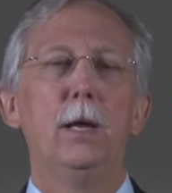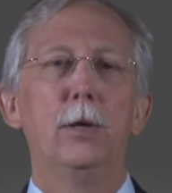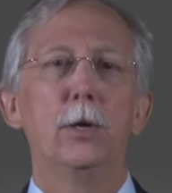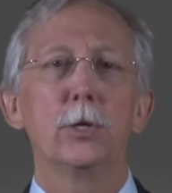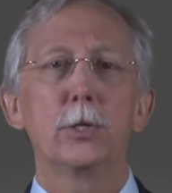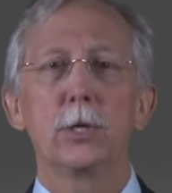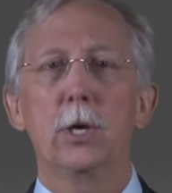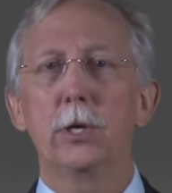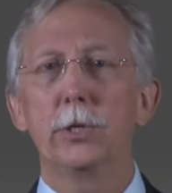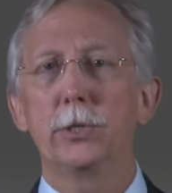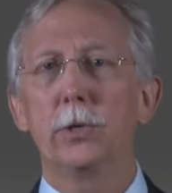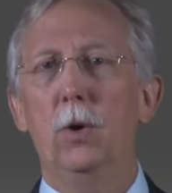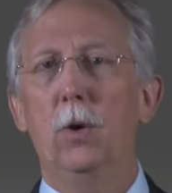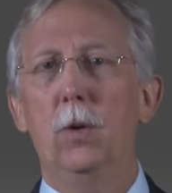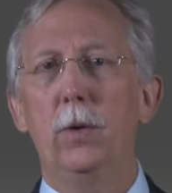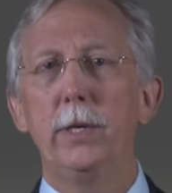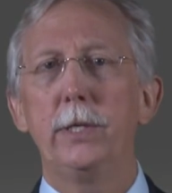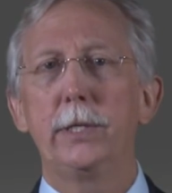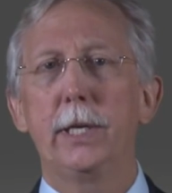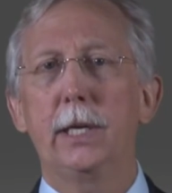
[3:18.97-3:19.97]
There's also
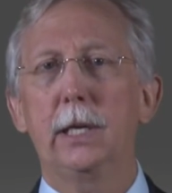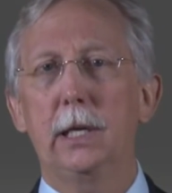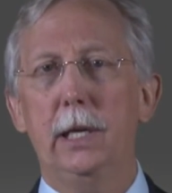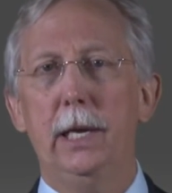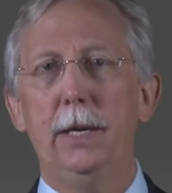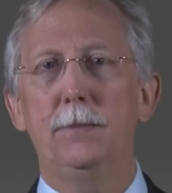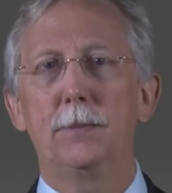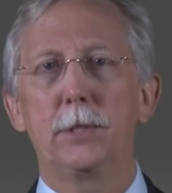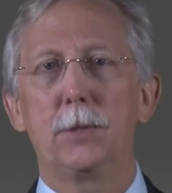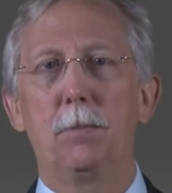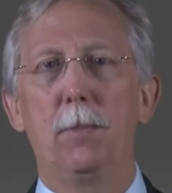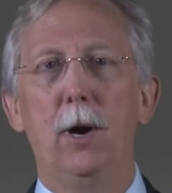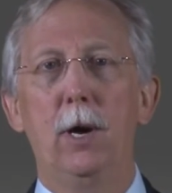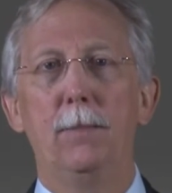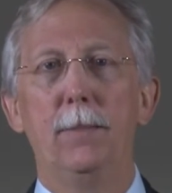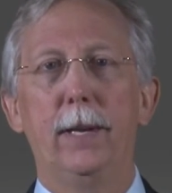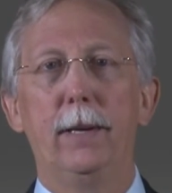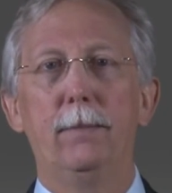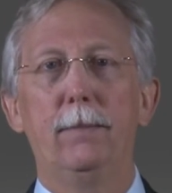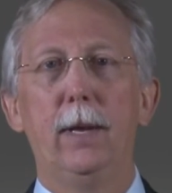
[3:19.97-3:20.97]
always a claims
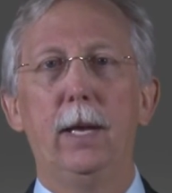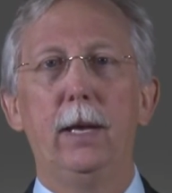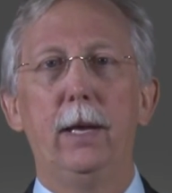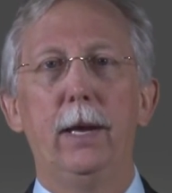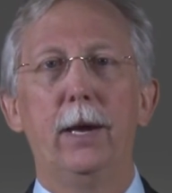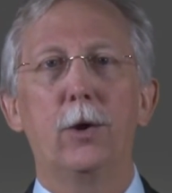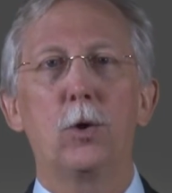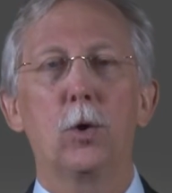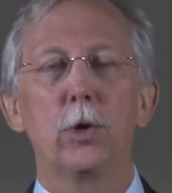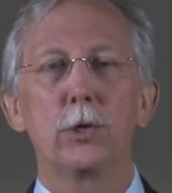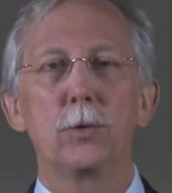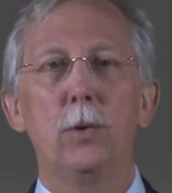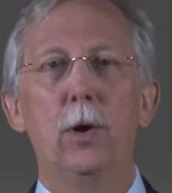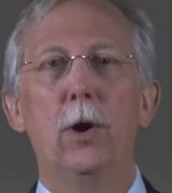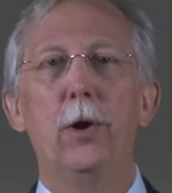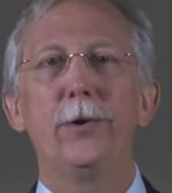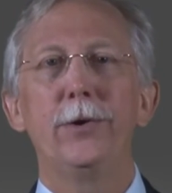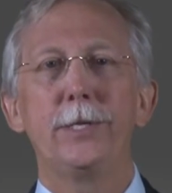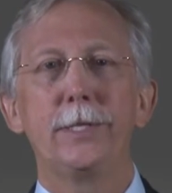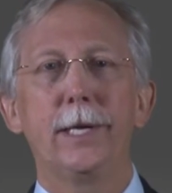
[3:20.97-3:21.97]
department. And of course, we
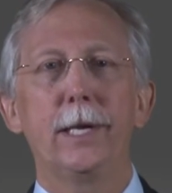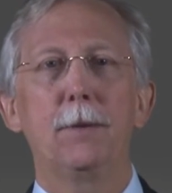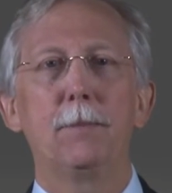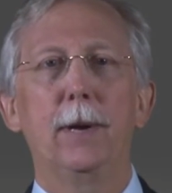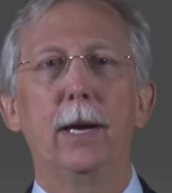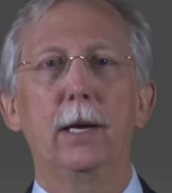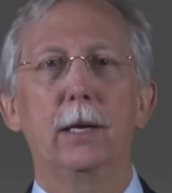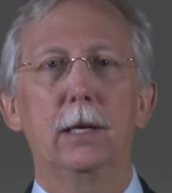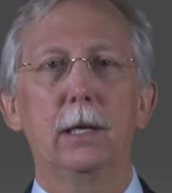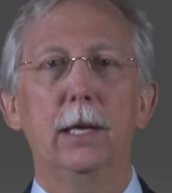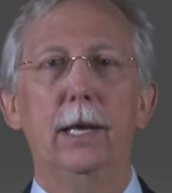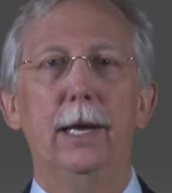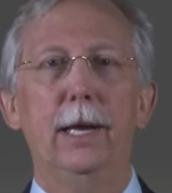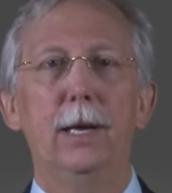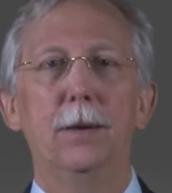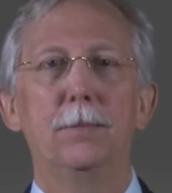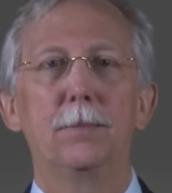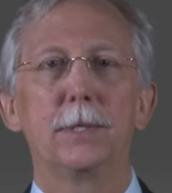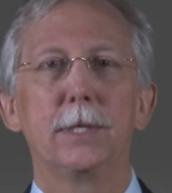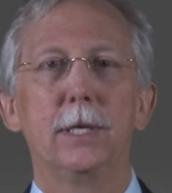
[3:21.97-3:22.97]
always think about
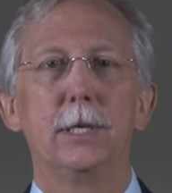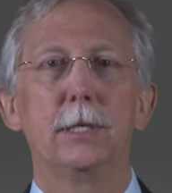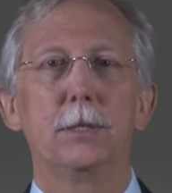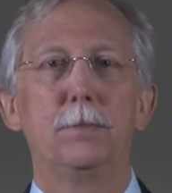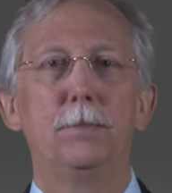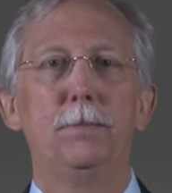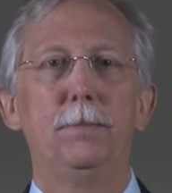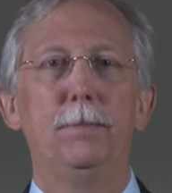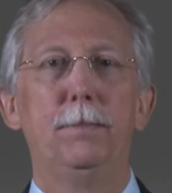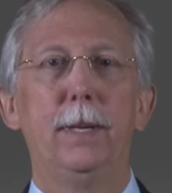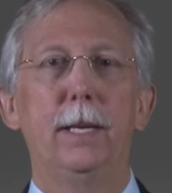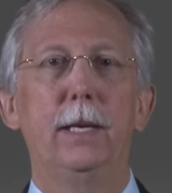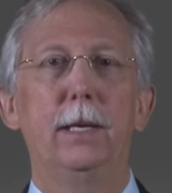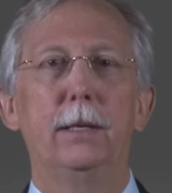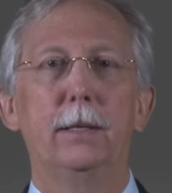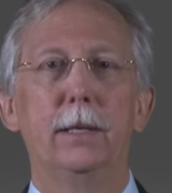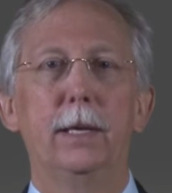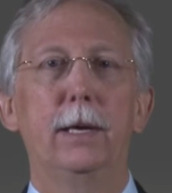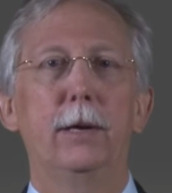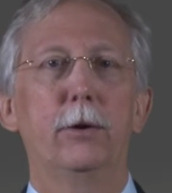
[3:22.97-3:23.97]
claims as
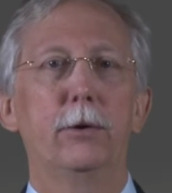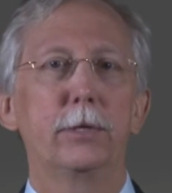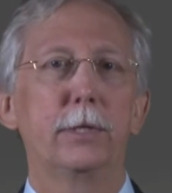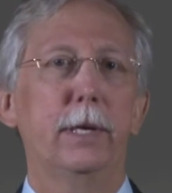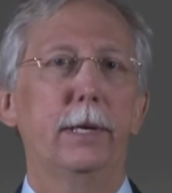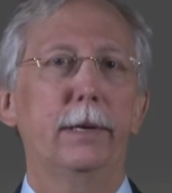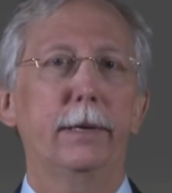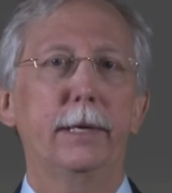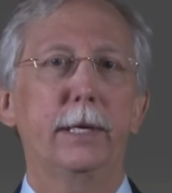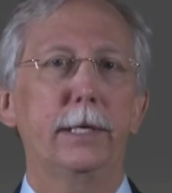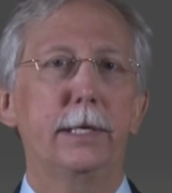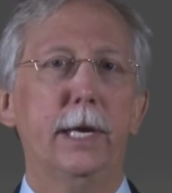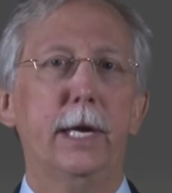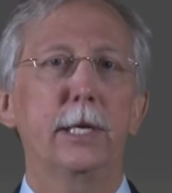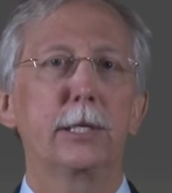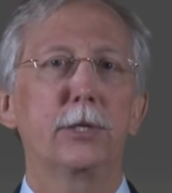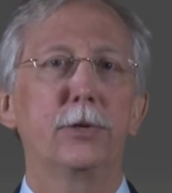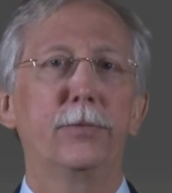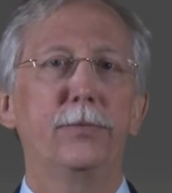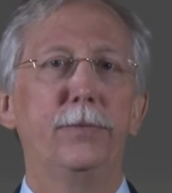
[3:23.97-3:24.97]
being there's a
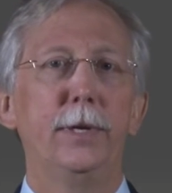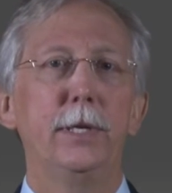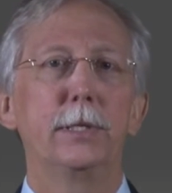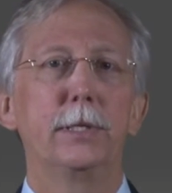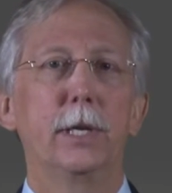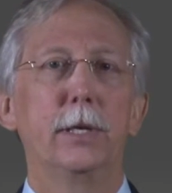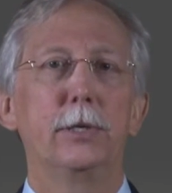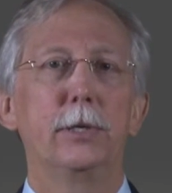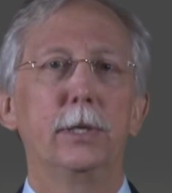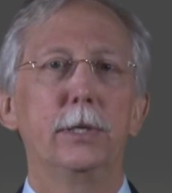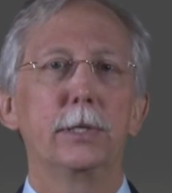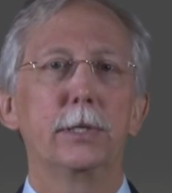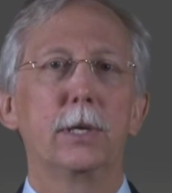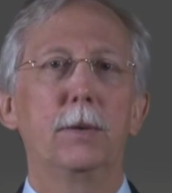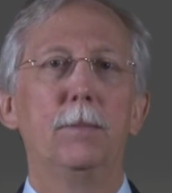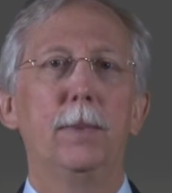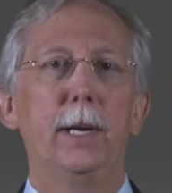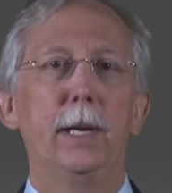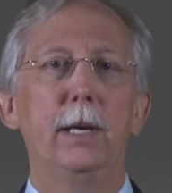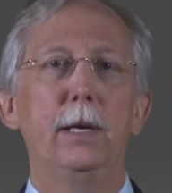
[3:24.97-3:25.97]
catastrophe, such as
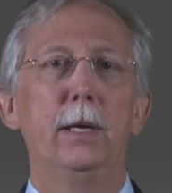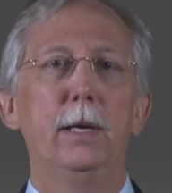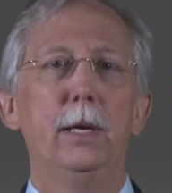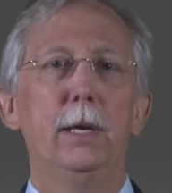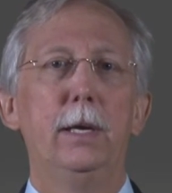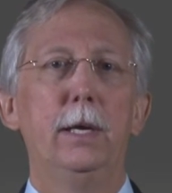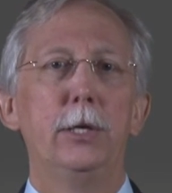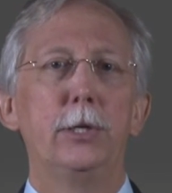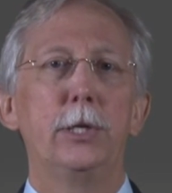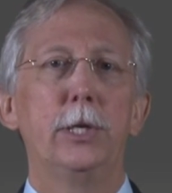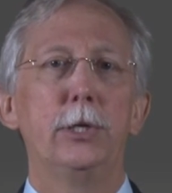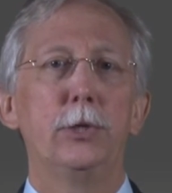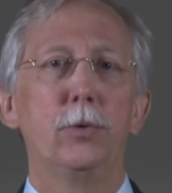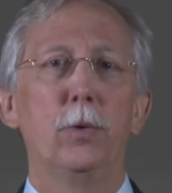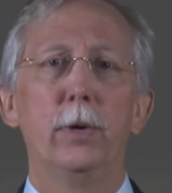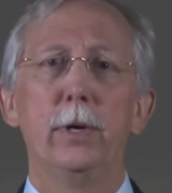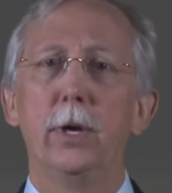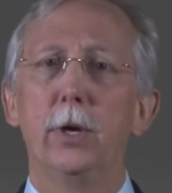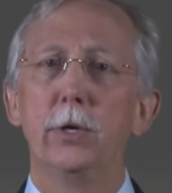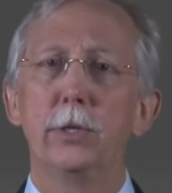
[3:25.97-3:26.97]
somebody sends
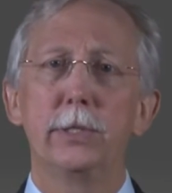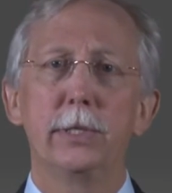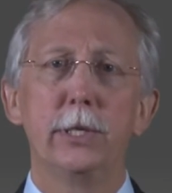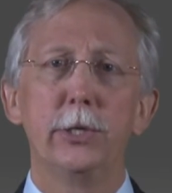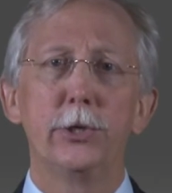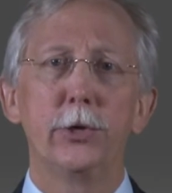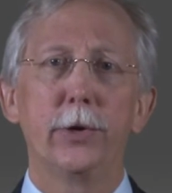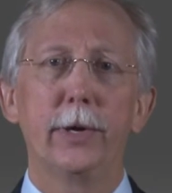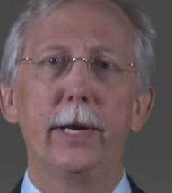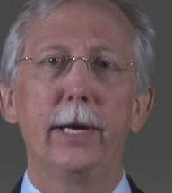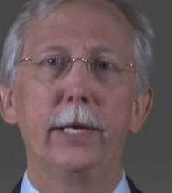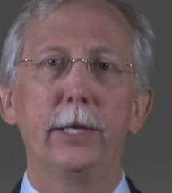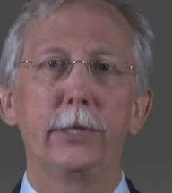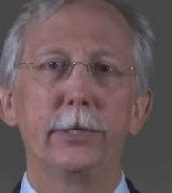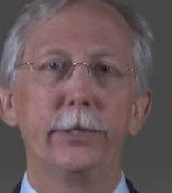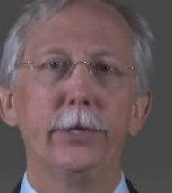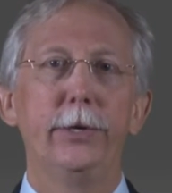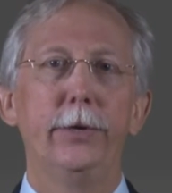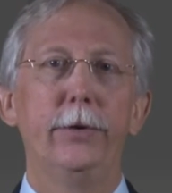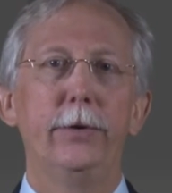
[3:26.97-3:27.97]
you a notice that you're getting
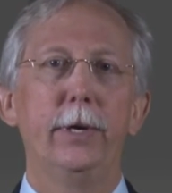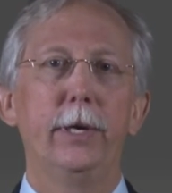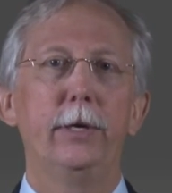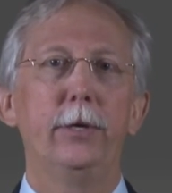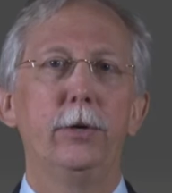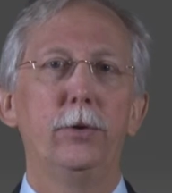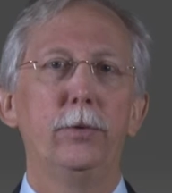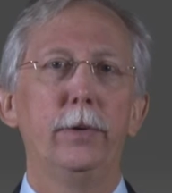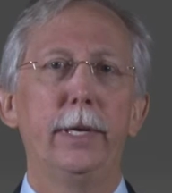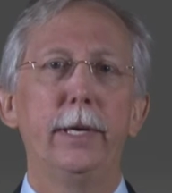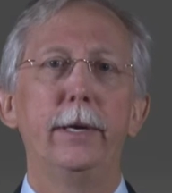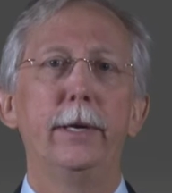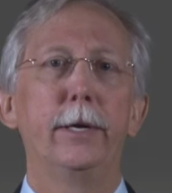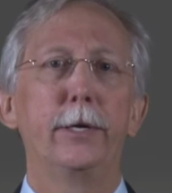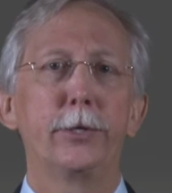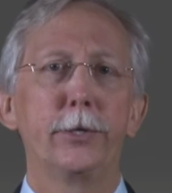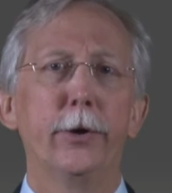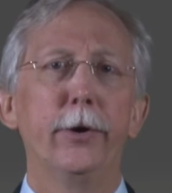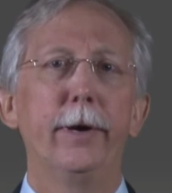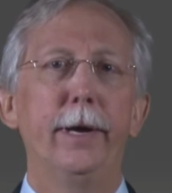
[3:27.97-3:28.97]
sued and you need an
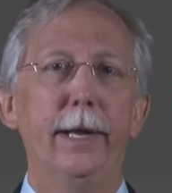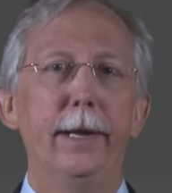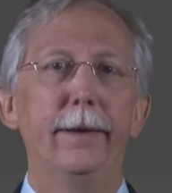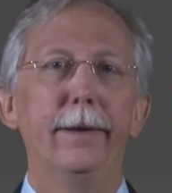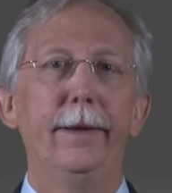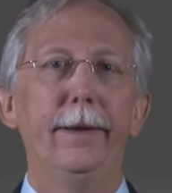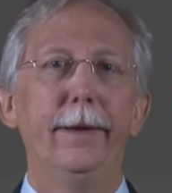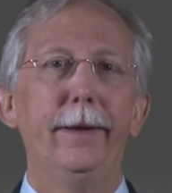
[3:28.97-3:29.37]
attorney.